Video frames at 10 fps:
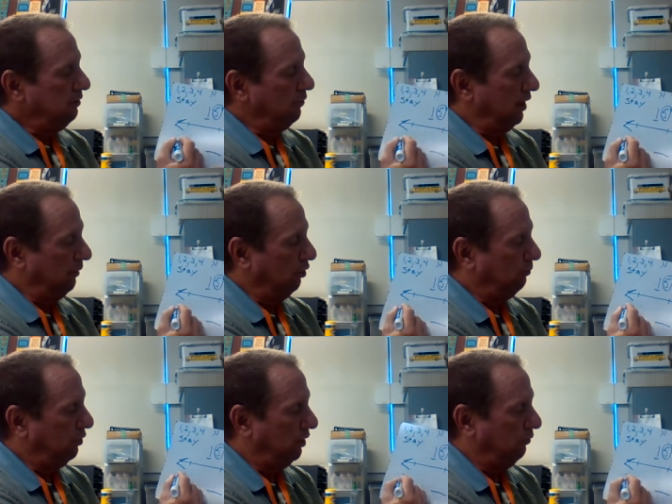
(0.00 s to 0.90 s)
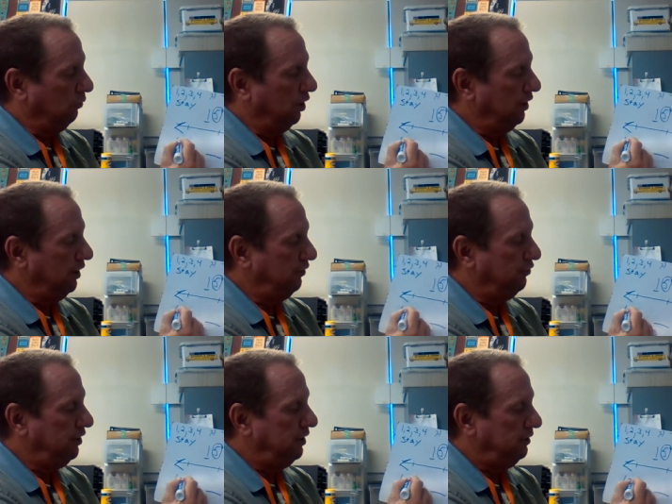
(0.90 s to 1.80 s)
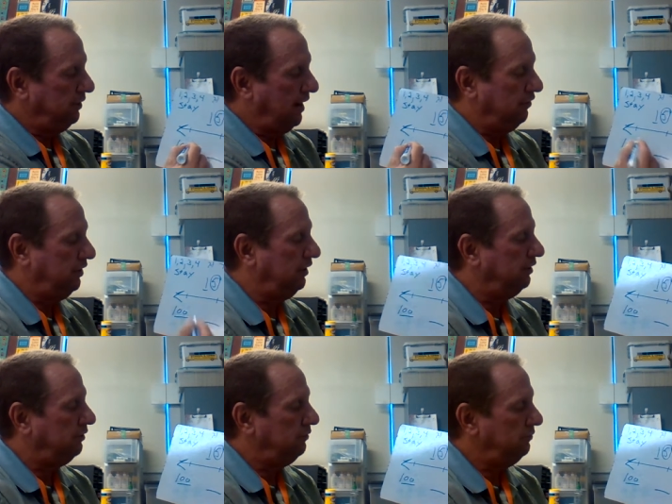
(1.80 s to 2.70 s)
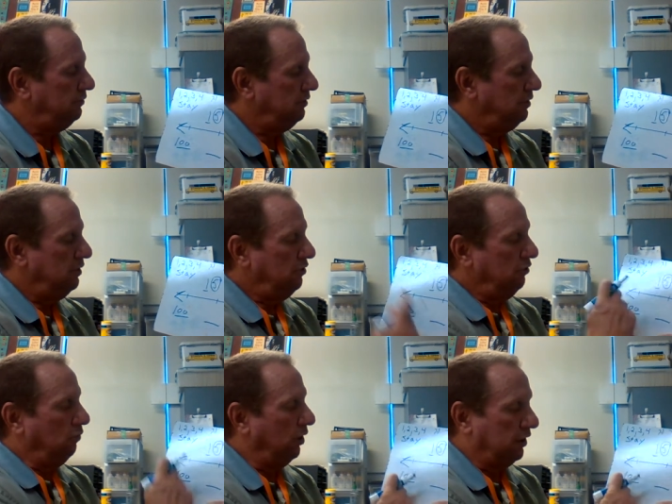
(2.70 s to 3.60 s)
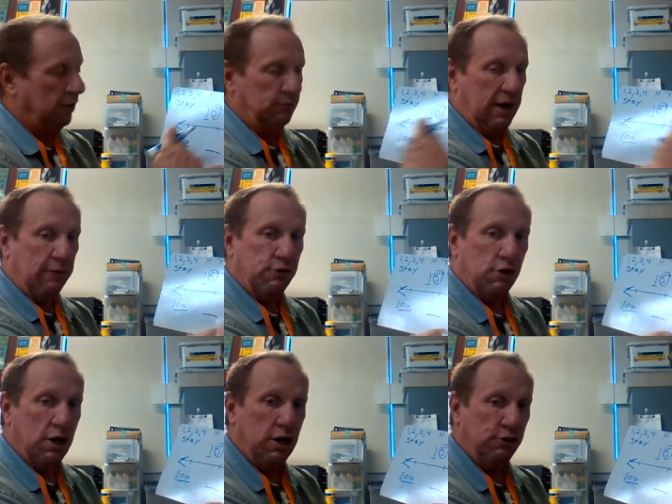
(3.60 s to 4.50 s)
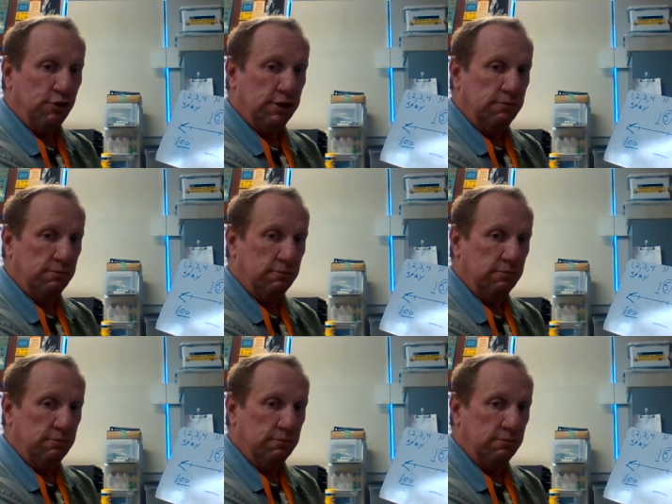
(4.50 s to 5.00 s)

But I'm going to put 100 down here. What comes after 100?